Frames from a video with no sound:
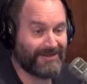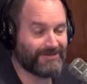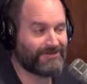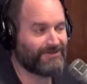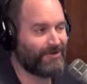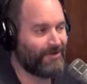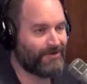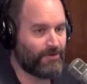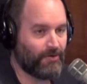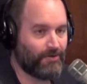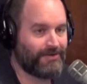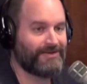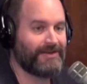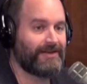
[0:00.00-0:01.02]
I just start
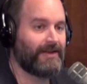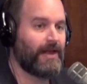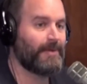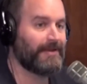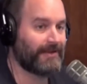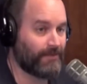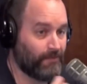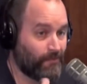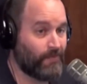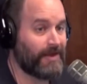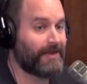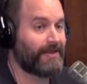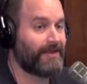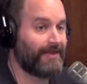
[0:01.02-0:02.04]
gorging. I mean, like
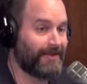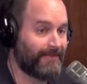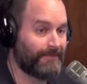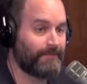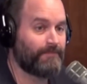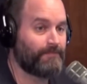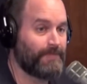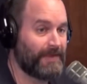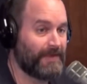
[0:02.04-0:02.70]
really. I'm